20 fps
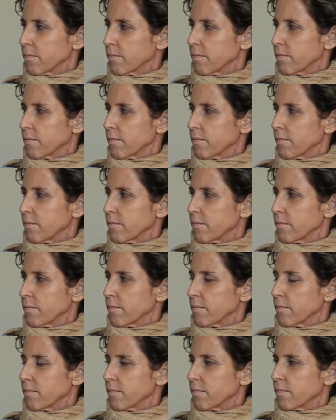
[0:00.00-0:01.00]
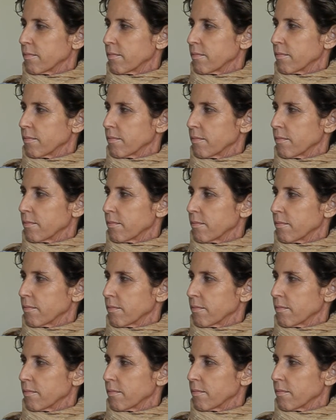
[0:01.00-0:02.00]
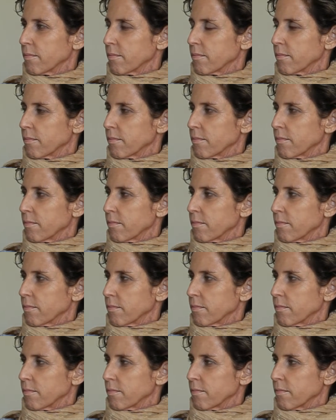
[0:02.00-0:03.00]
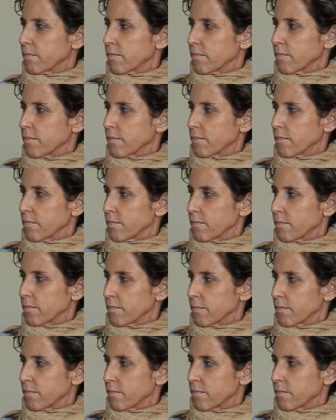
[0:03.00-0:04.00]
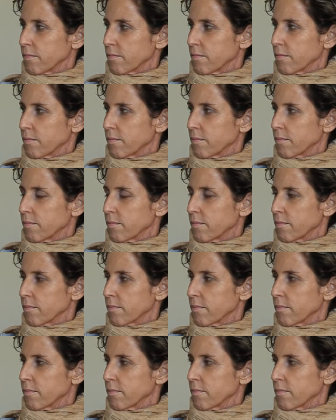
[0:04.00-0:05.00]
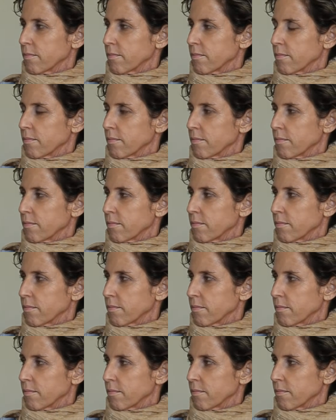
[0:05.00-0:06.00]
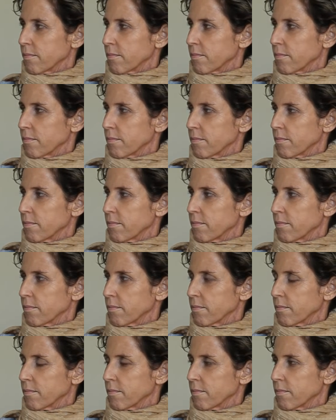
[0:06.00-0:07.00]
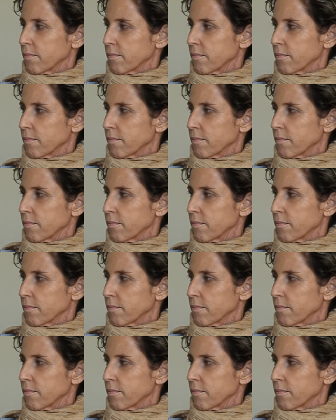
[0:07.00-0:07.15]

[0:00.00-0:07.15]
No words are spoken by the person on screen.